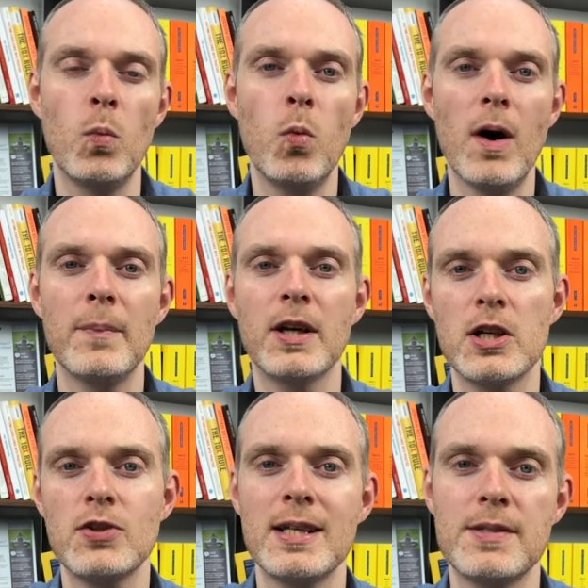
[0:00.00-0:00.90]
what am I
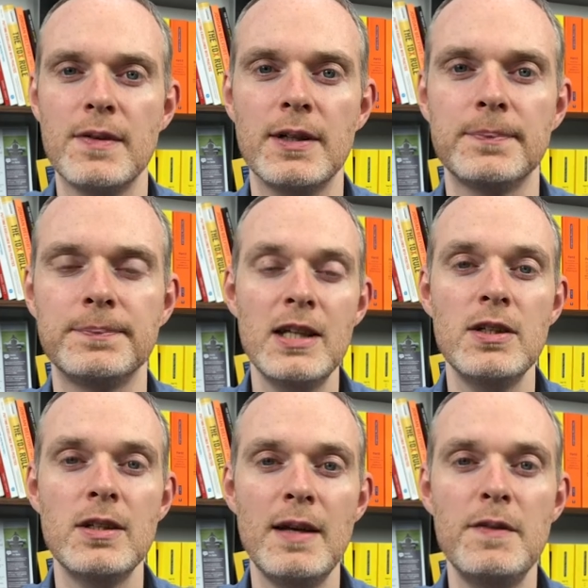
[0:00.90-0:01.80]
going to transfer?
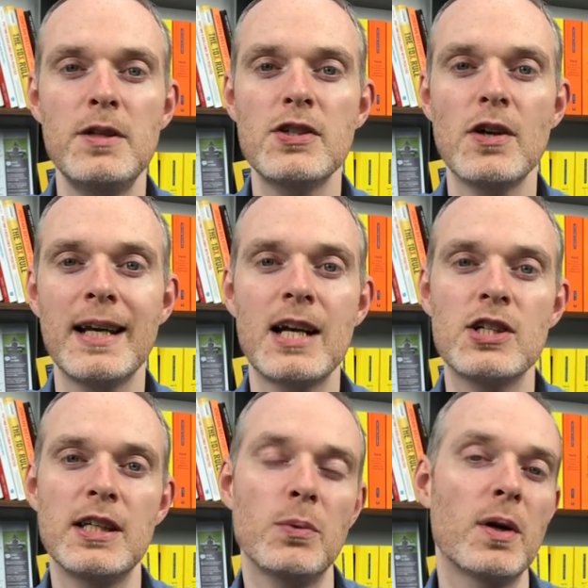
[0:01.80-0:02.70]
And if you decide
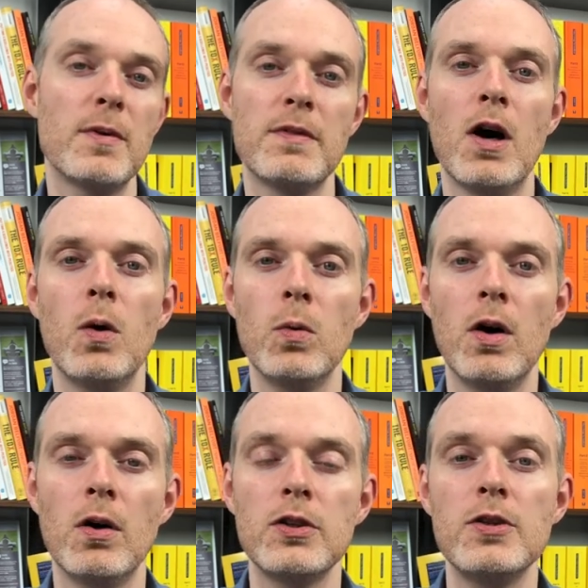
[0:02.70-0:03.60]
actually you want to move the whole
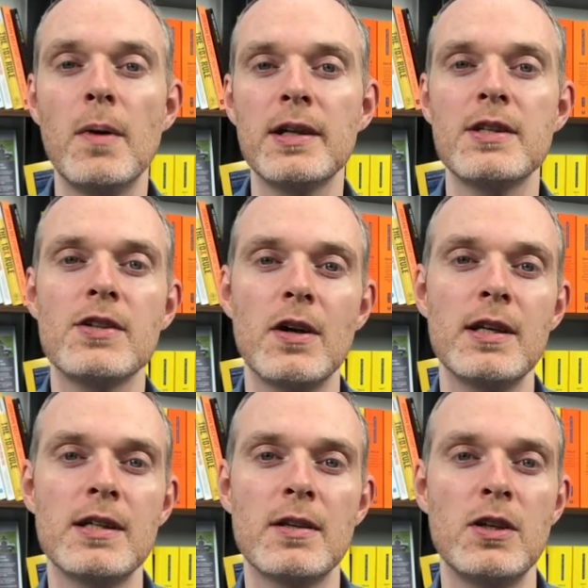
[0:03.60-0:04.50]
lot, you might
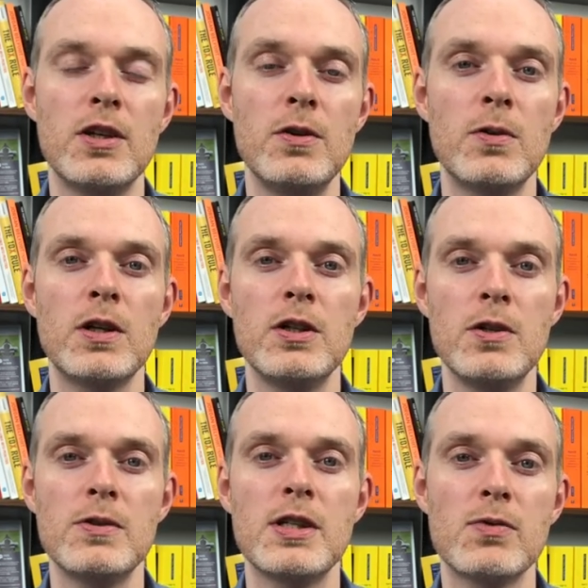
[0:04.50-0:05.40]
decide that you can
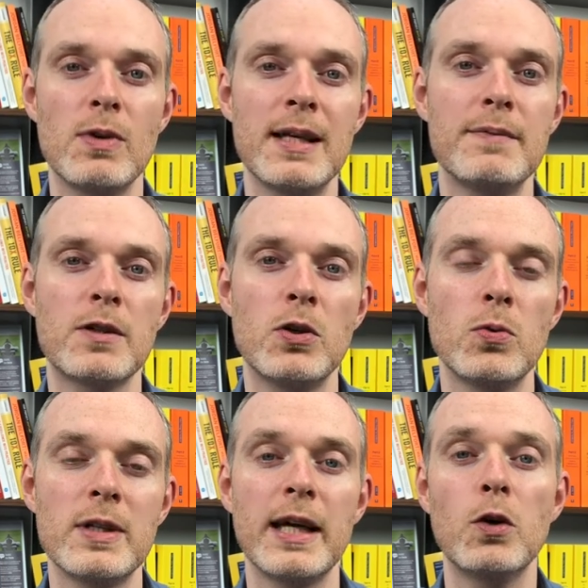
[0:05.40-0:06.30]
use this relief
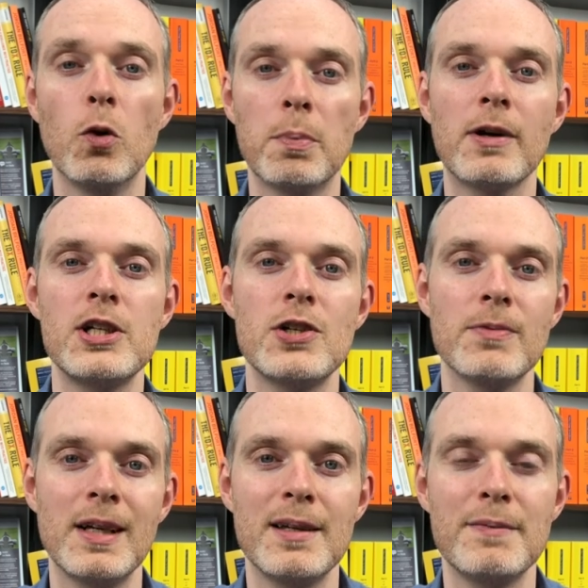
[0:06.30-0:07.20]
called
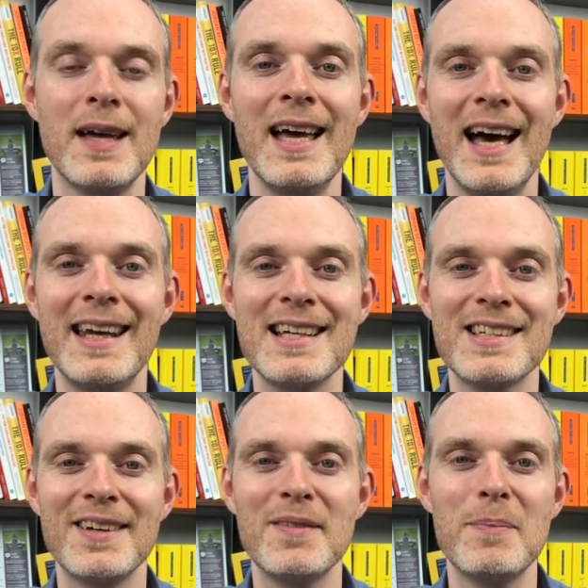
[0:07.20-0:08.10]
incorporation relief. And
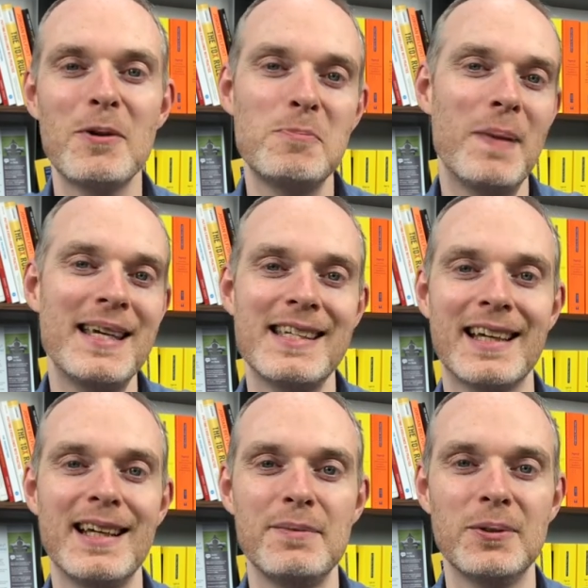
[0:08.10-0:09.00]
that's kind of the most
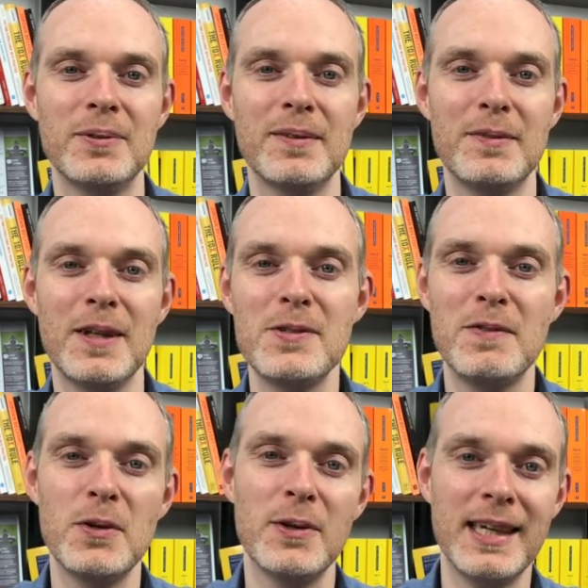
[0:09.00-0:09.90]
basic level. For
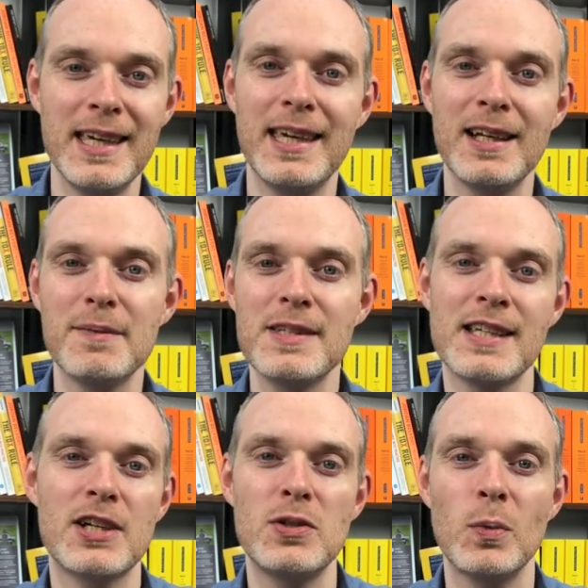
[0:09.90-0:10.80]
those of you who are geeky enough, it's
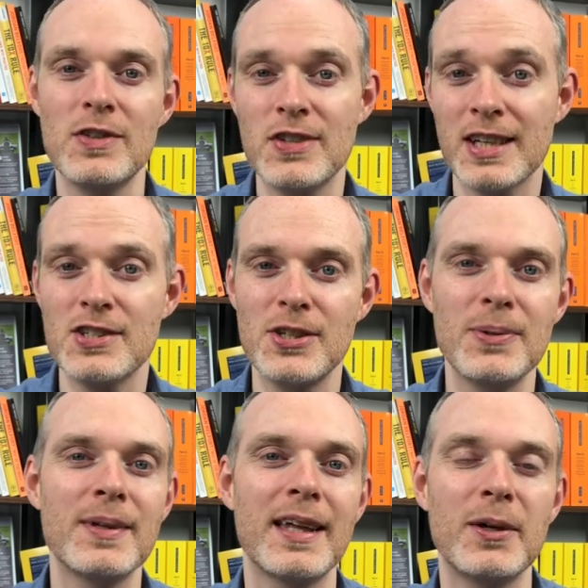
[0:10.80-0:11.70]
section
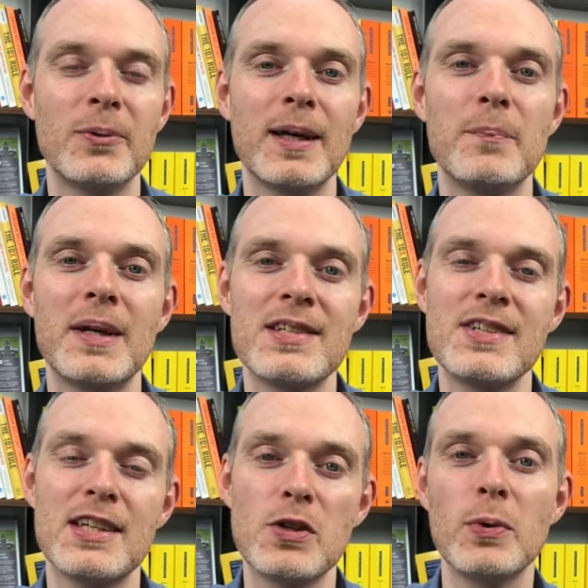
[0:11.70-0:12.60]
162, they call it, but
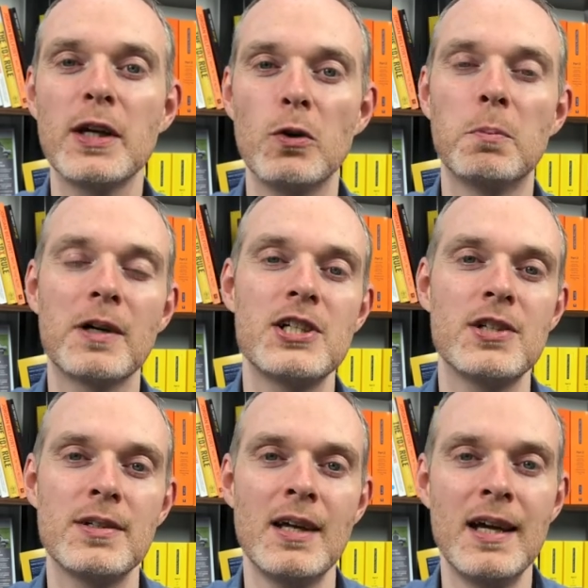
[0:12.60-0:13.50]
it's called
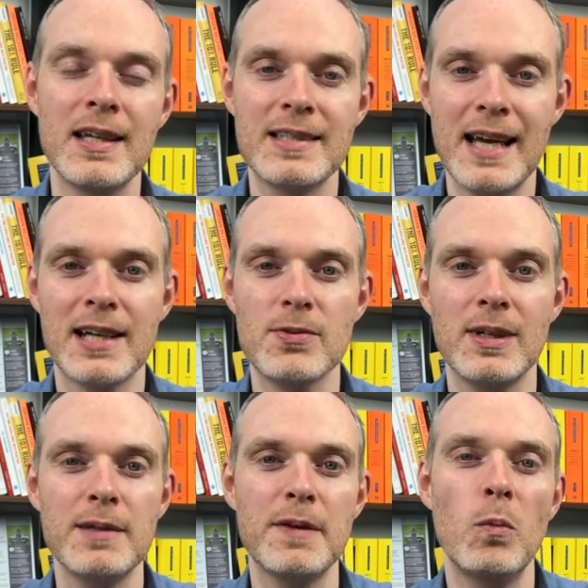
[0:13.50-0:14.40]
incorporation tax
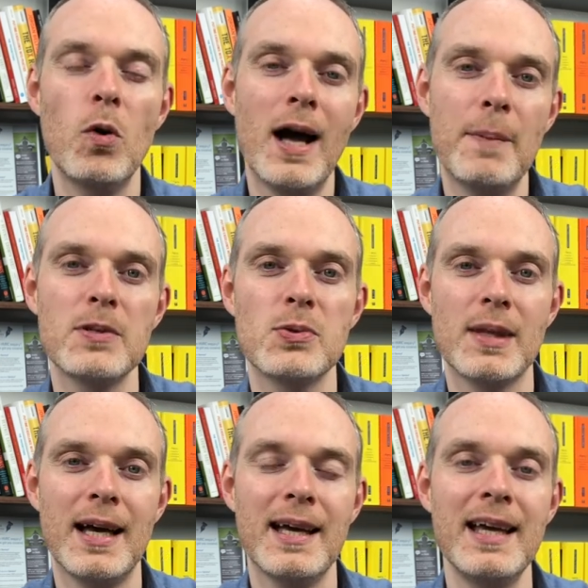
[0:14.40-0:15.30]
relief. And what happens
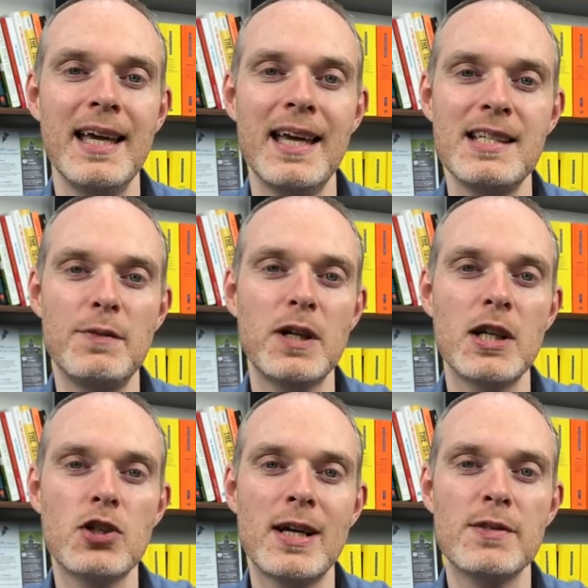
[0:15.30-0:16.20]
with that is if you're
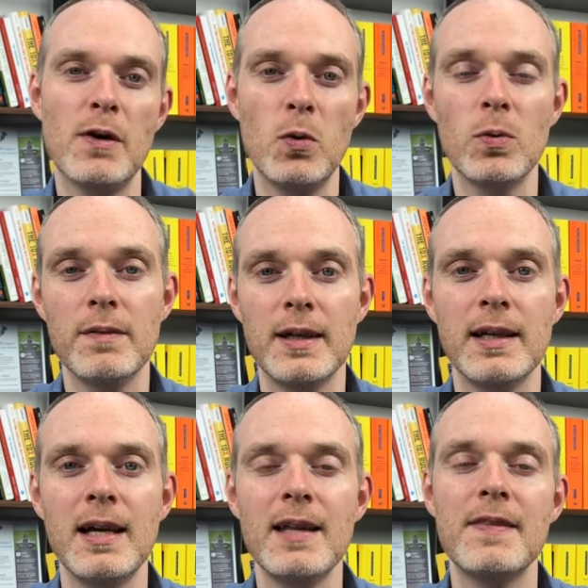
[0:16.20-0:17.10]
going to transfer all of
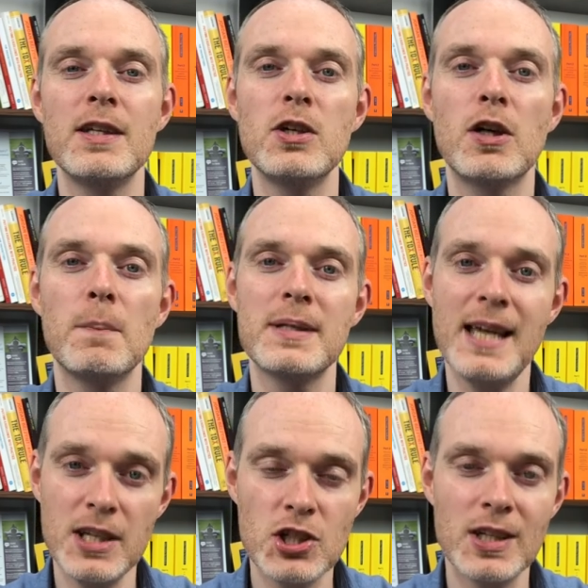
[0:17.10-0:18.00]
it, then you can
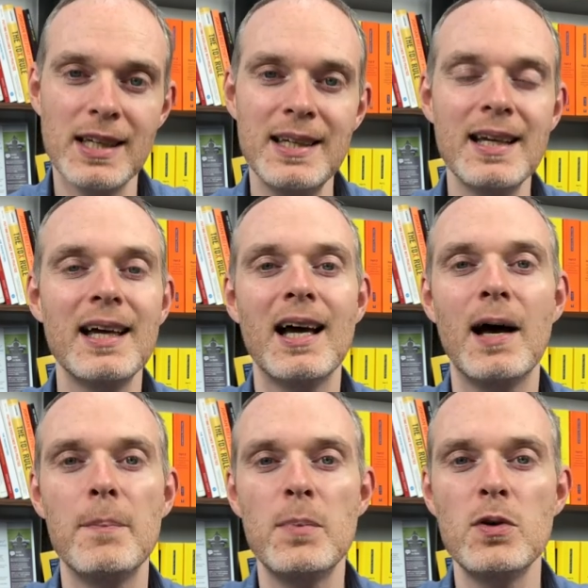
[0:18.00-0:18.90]
potentially
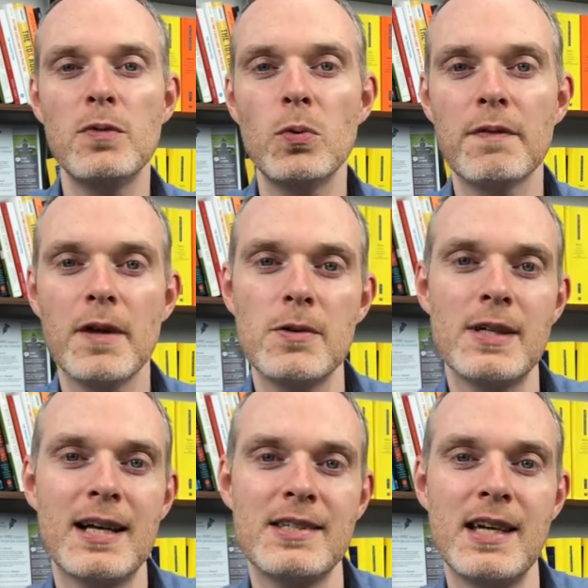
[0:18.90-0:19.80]
move all of
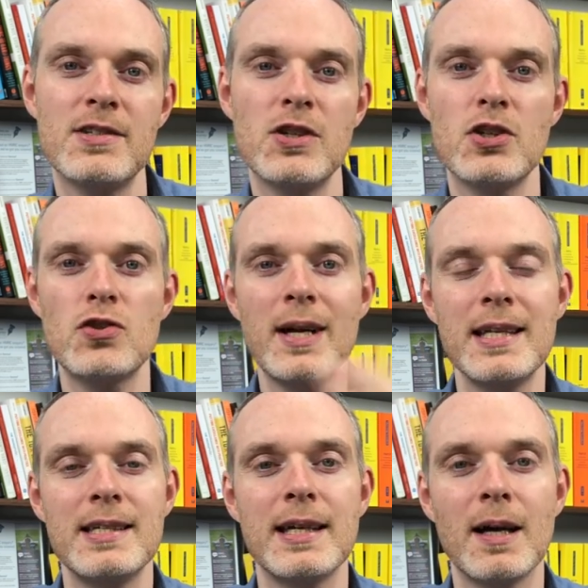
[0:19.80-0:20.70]
those assets
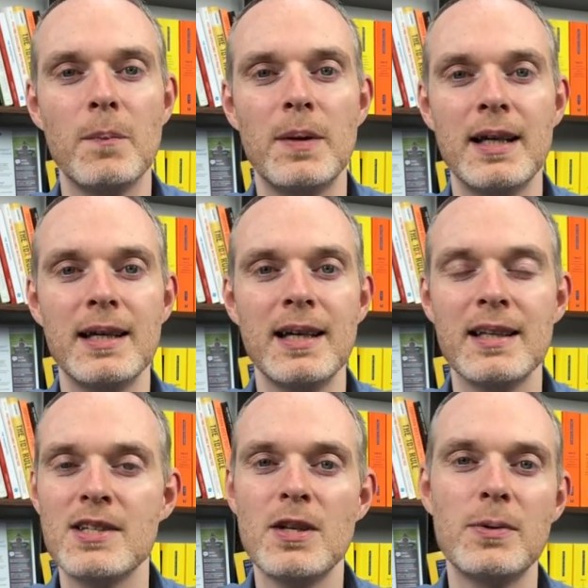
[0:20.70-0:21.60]
straight into your company.
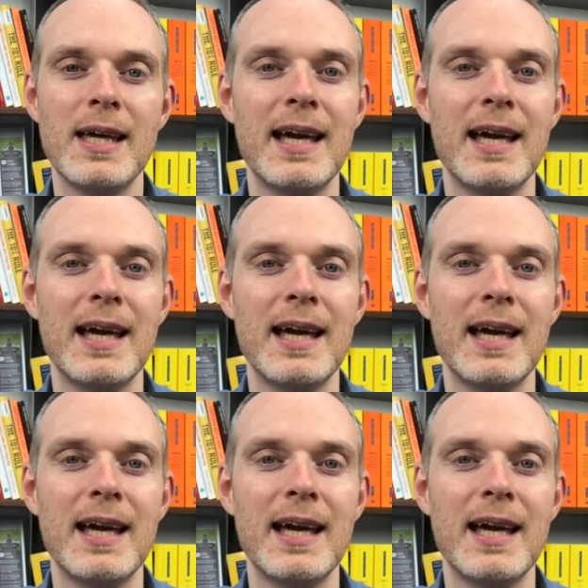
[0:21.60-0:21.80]
There's no